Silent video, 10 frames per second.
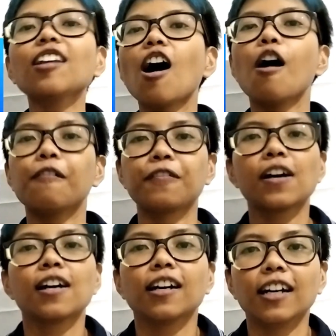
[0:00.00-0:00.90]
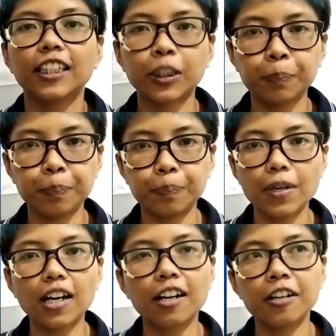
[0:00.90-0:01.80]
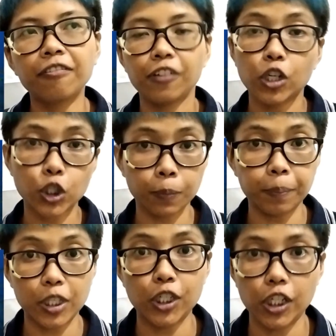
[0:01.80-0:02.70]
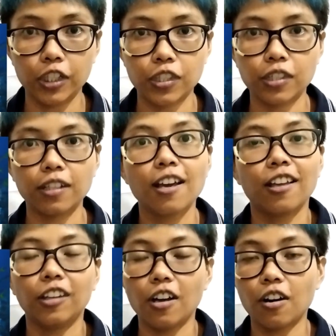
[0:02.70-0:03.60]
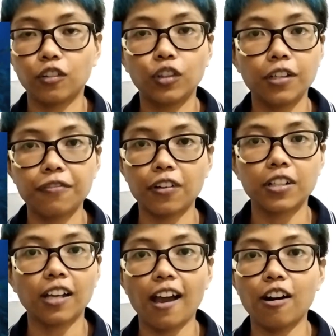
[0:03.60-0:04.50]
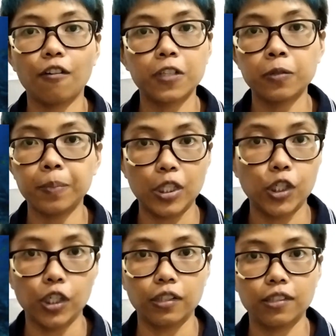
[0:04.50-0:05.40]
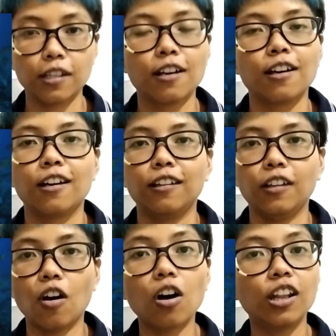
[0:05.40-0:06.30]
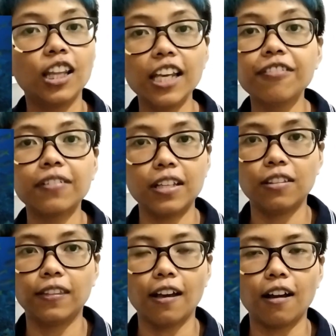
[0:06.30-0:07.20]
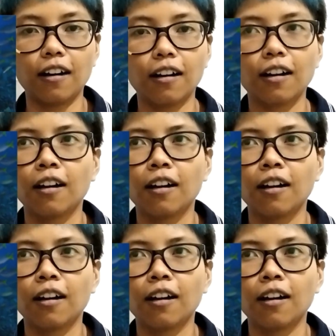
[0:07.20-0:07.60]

of fish species. They are different kind of species. They all live in there.